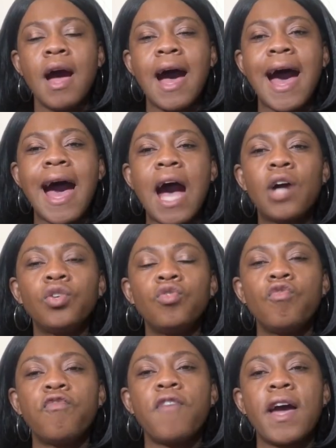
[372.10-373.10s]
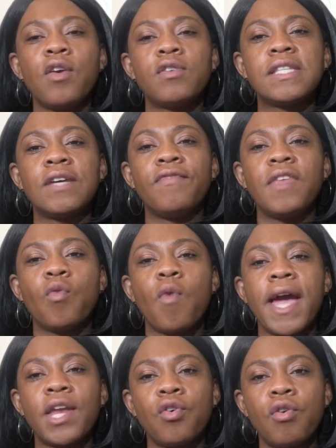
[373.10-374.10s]
How do you find yourself the
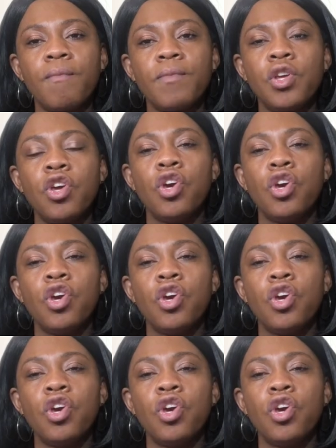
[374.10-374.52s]
right home?